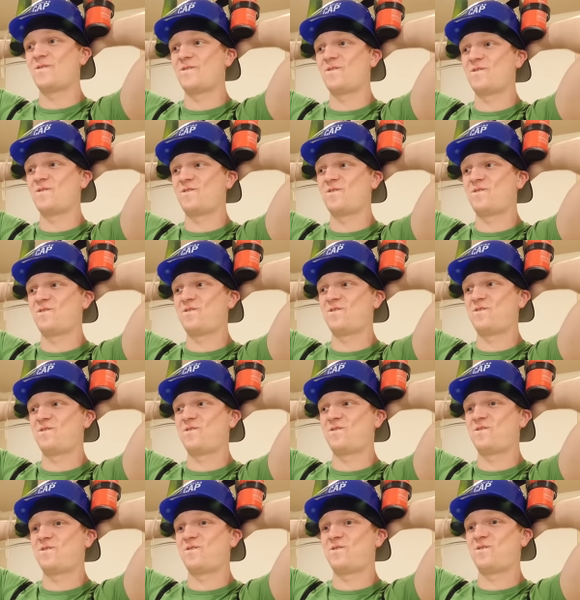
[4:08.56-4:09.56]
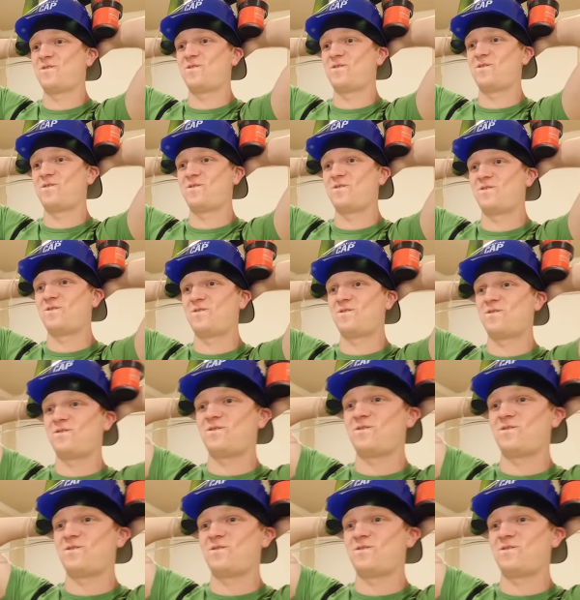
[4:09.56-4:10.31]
Nobody speaks.